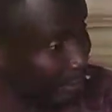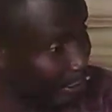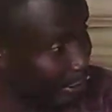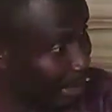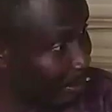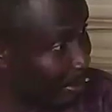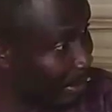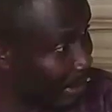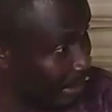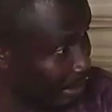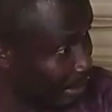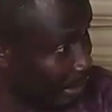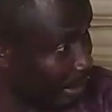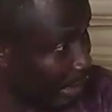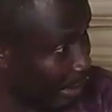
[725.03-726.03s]
for a
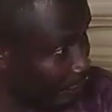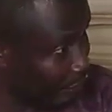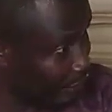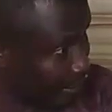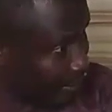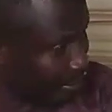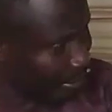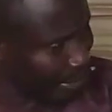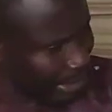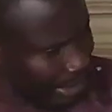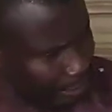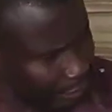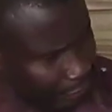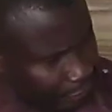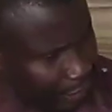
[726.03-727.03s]
political office, the
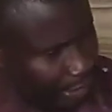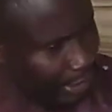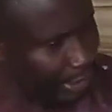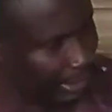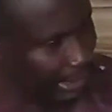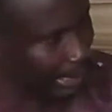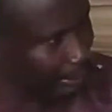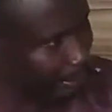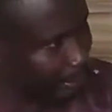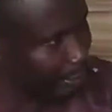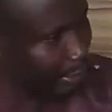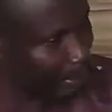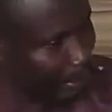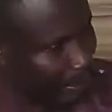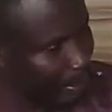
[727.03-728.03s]
first step
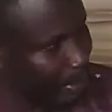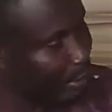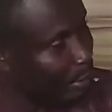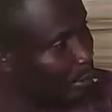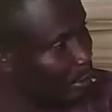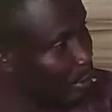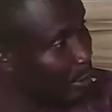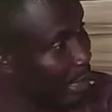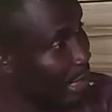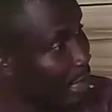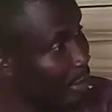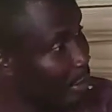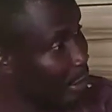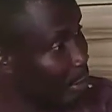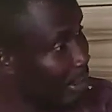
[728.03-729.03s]
for people to know whether
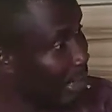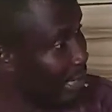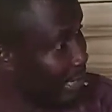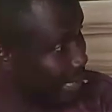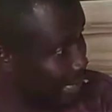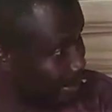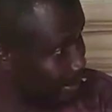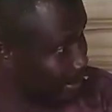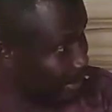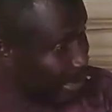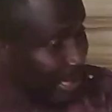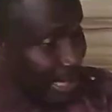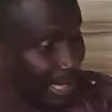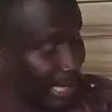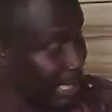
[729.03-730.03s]
or not you are credible
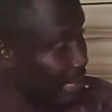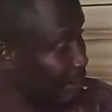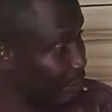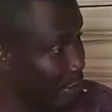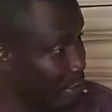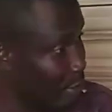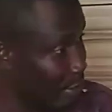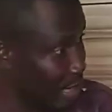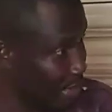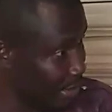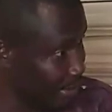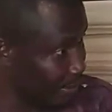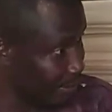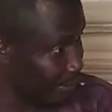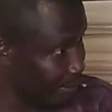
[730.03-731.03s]
is
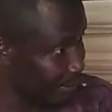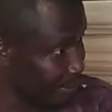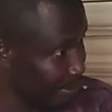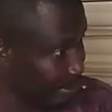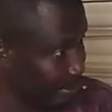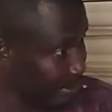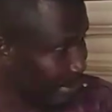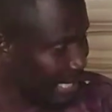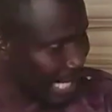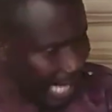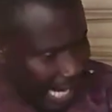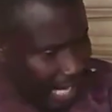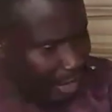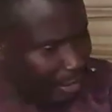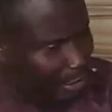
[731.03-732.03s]
fundraising.
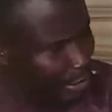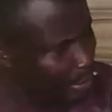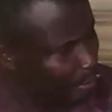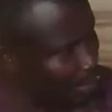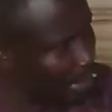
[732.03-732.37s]
How do you